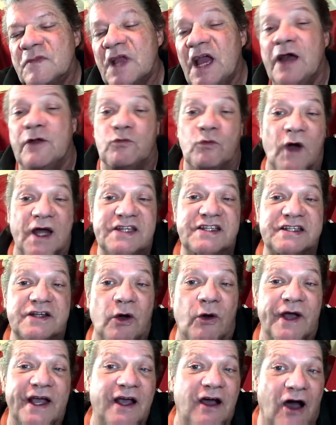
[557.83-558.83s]
and what's
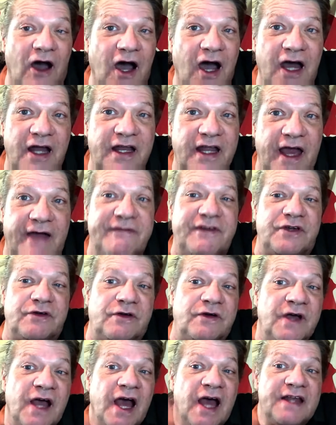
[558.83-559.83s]
going on? Have
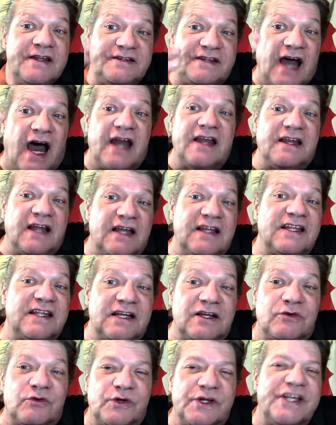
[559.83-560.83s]
you done a
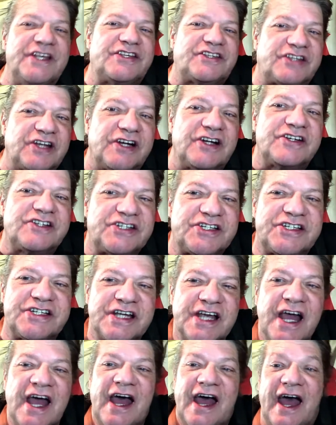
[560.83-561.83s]
little research
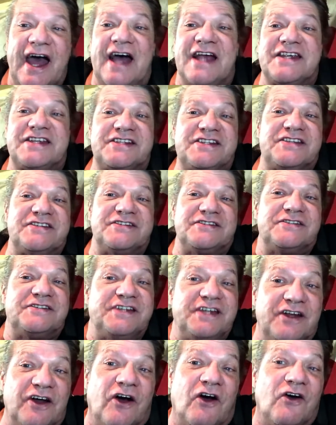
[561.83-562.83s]
as to,
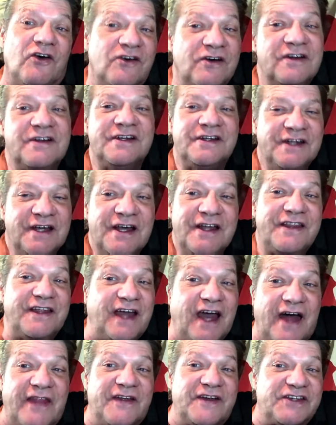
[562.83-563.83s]

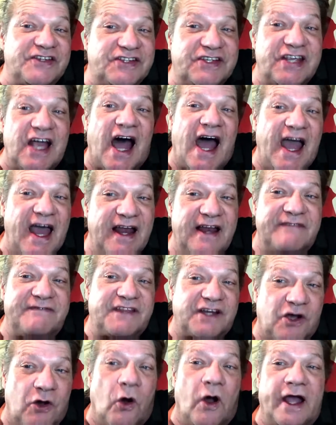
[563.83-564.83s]
the other side of
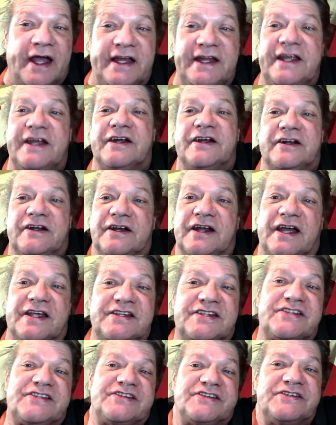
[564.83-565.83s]
the coin here
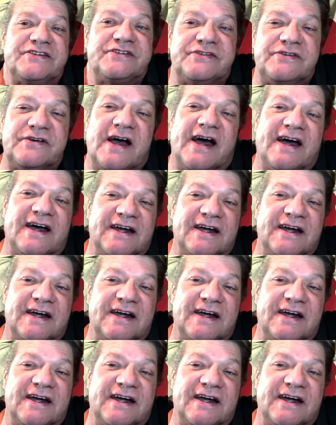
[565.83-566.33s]
as to